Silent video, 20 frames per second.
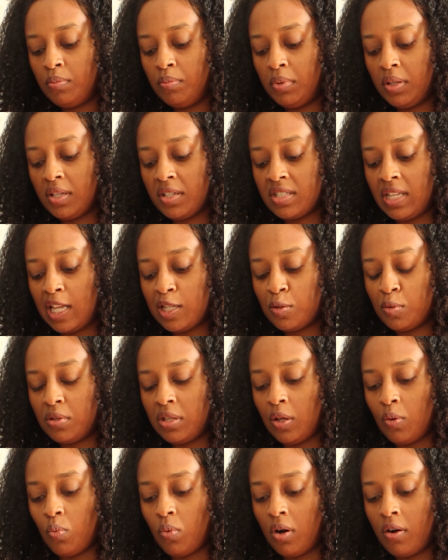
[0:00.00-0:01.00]
because that's
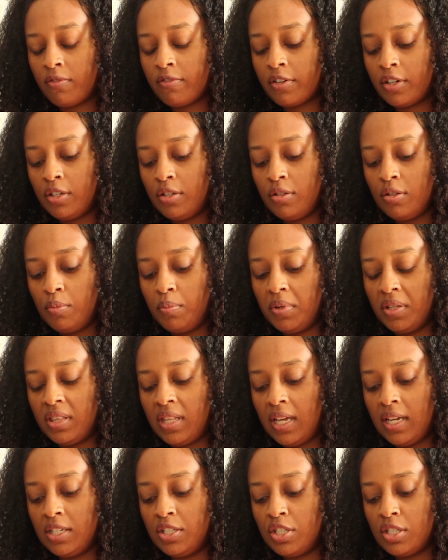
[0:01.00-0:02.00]
what they want for you but
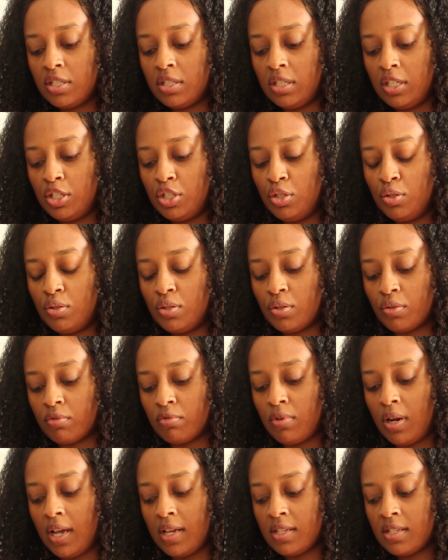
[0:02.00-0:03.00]
they just need you to
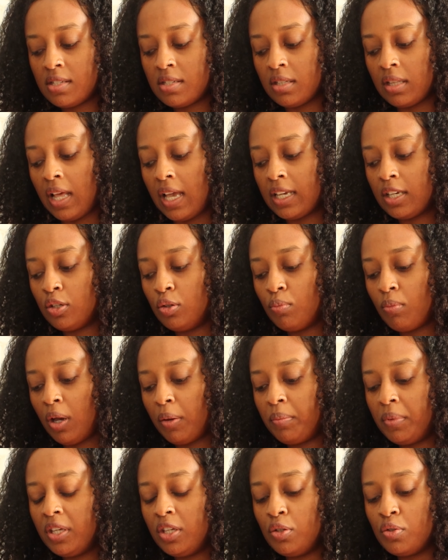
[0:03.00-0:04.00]
rest like you
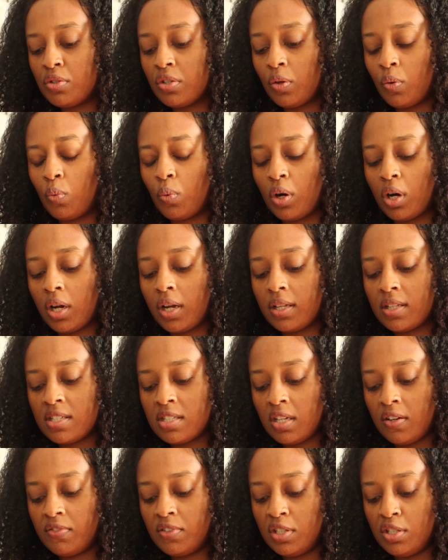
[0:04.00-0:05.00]
might be using work and
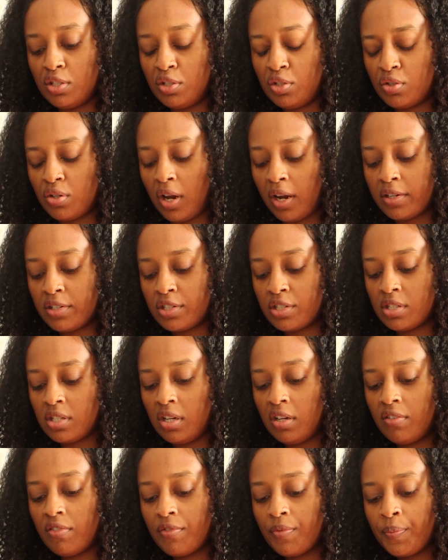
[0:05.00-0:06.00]
stuff to distract
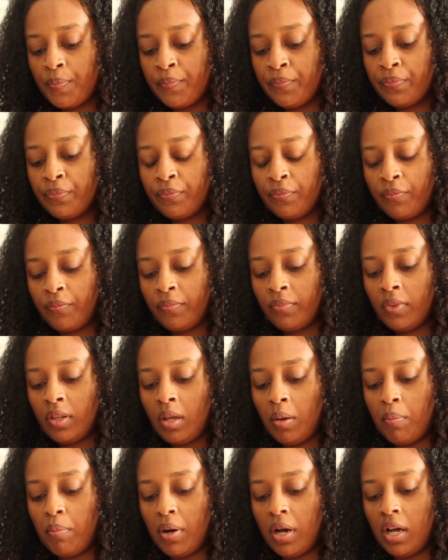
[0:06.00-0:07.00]
yourself
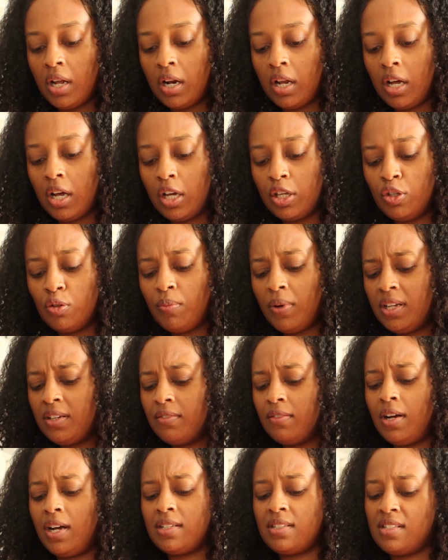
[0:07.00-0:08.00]
but uh, you might
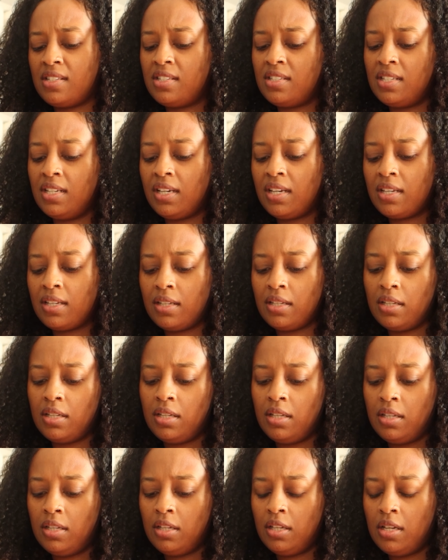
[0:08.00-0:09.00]
have gotten sick
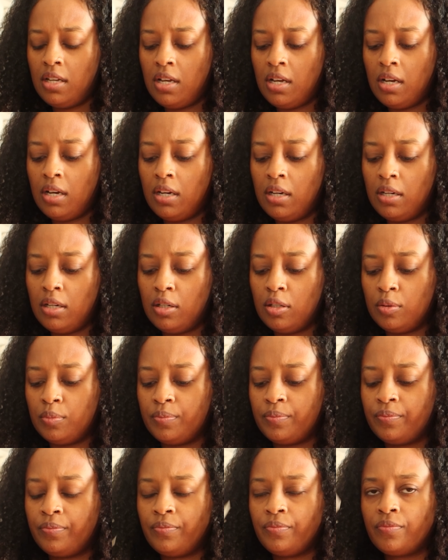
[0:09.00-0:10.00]

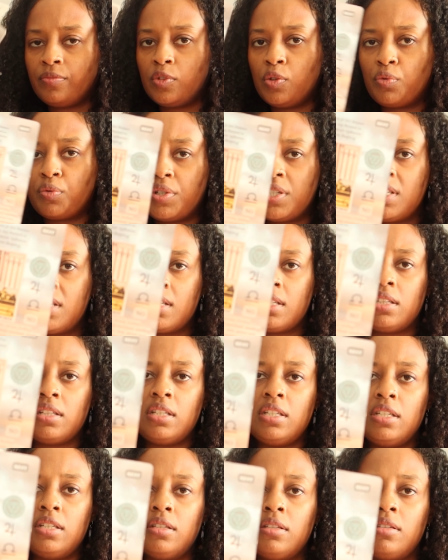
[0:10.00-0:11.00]
um,
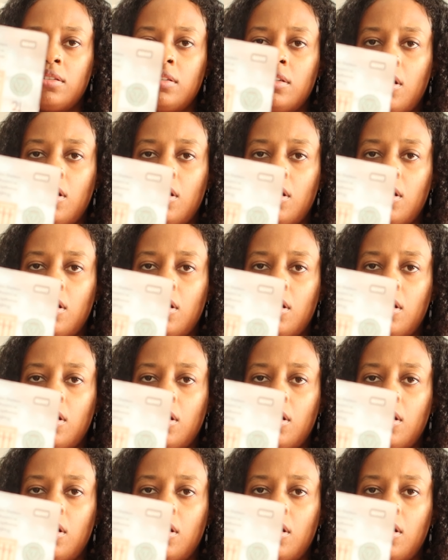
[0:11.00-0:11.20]
recently